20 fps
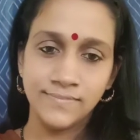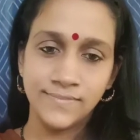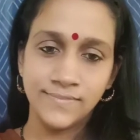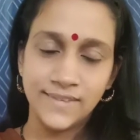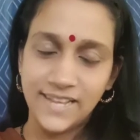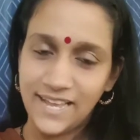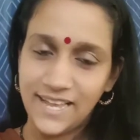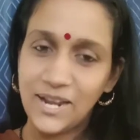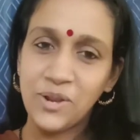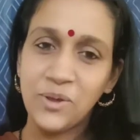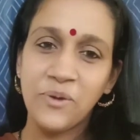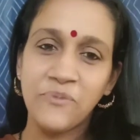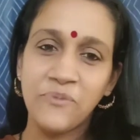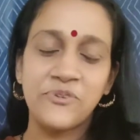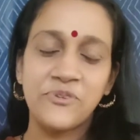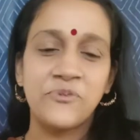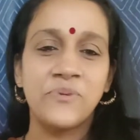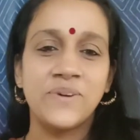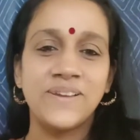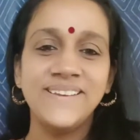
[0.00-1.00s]
Hello
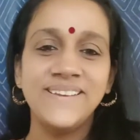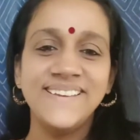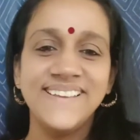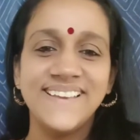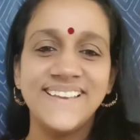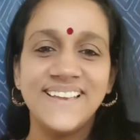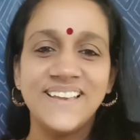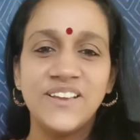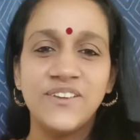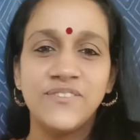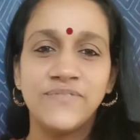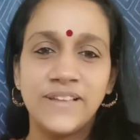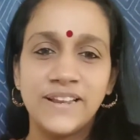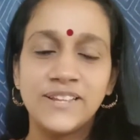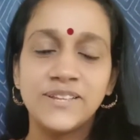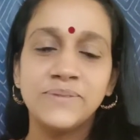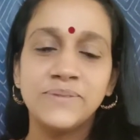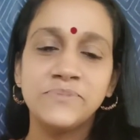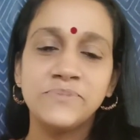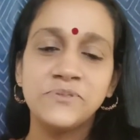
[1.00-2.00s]
everyone,
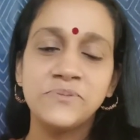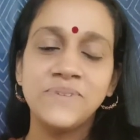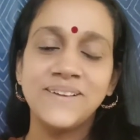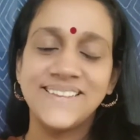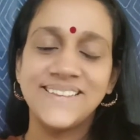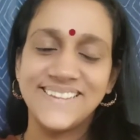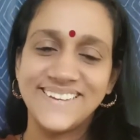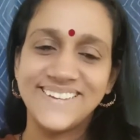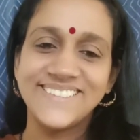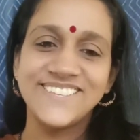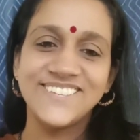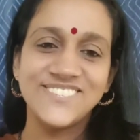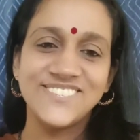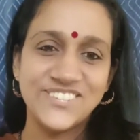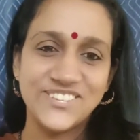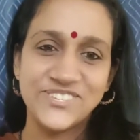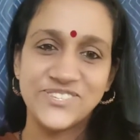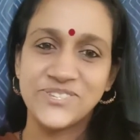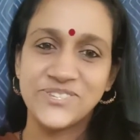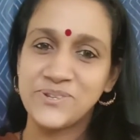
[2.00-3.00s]
welcome to another
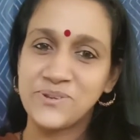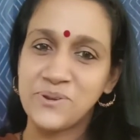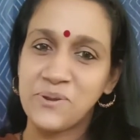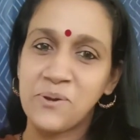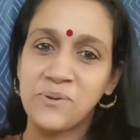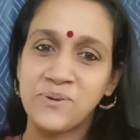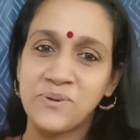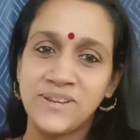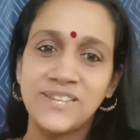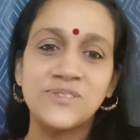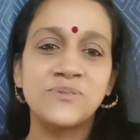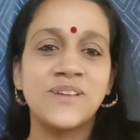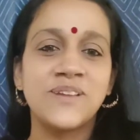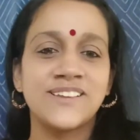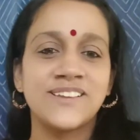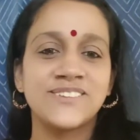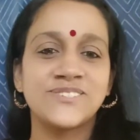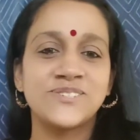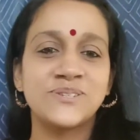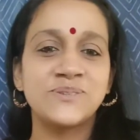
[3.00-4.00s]
session on
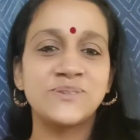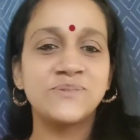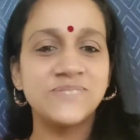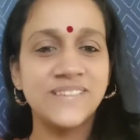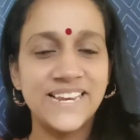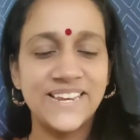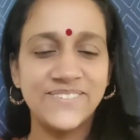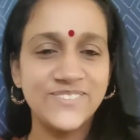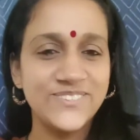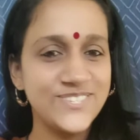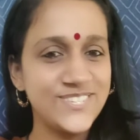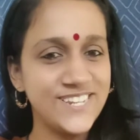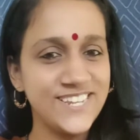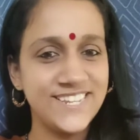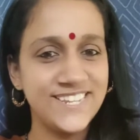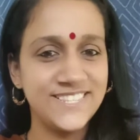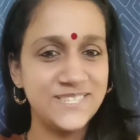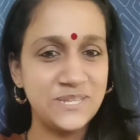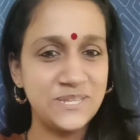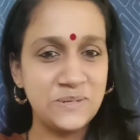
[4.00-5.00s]
Introduction to Television
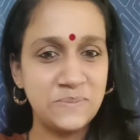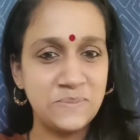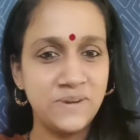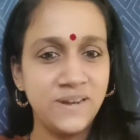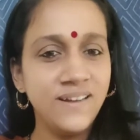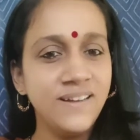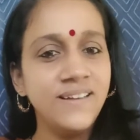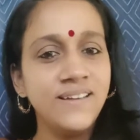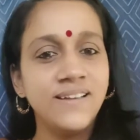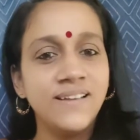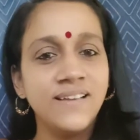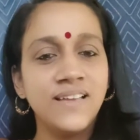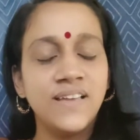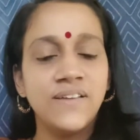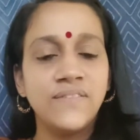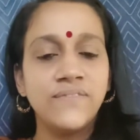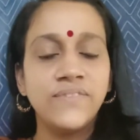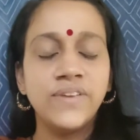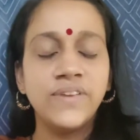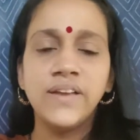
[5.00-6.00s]
and Cinema.
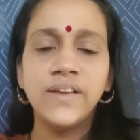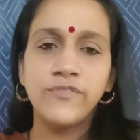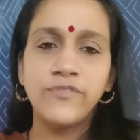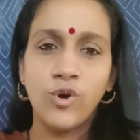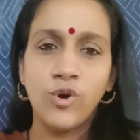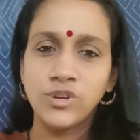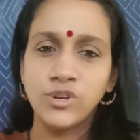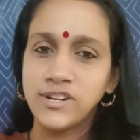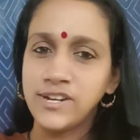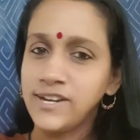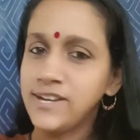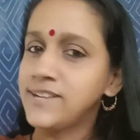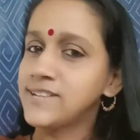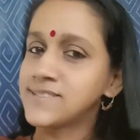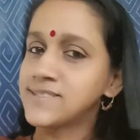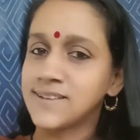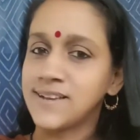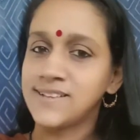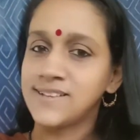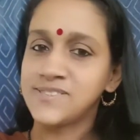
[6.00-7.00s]
We have already
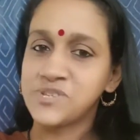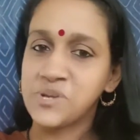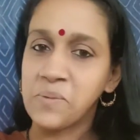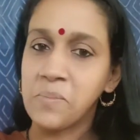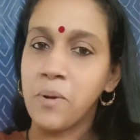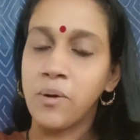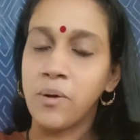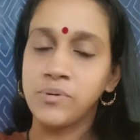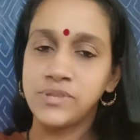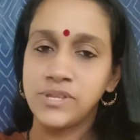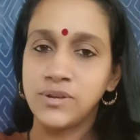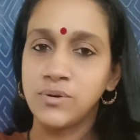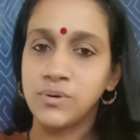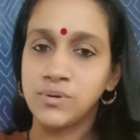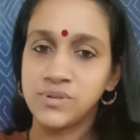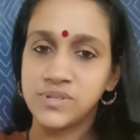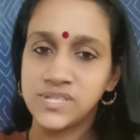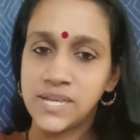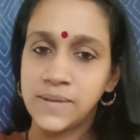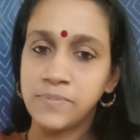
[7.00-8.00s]
discussed about the
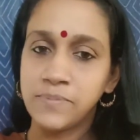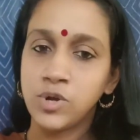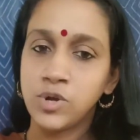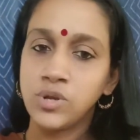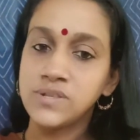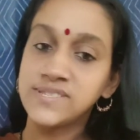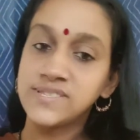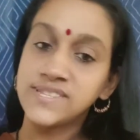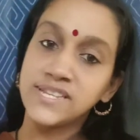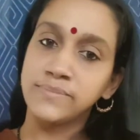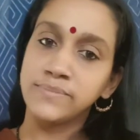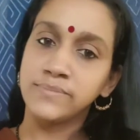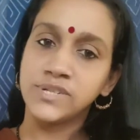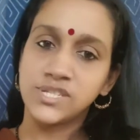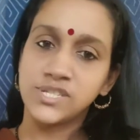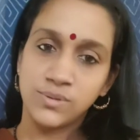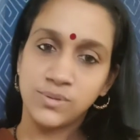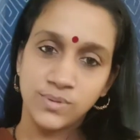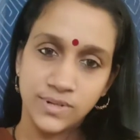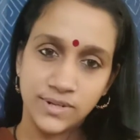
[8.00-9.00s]
concept called
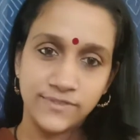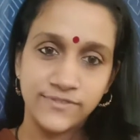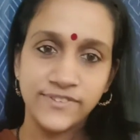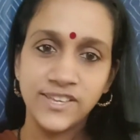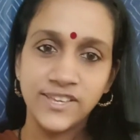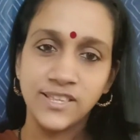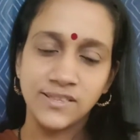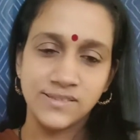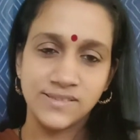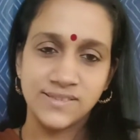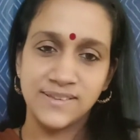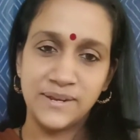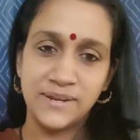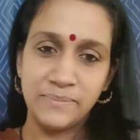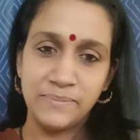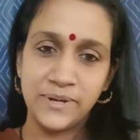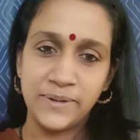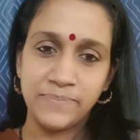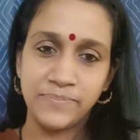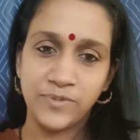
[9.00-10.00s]
cinematography in
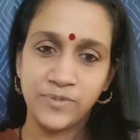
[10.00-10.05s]
cinema.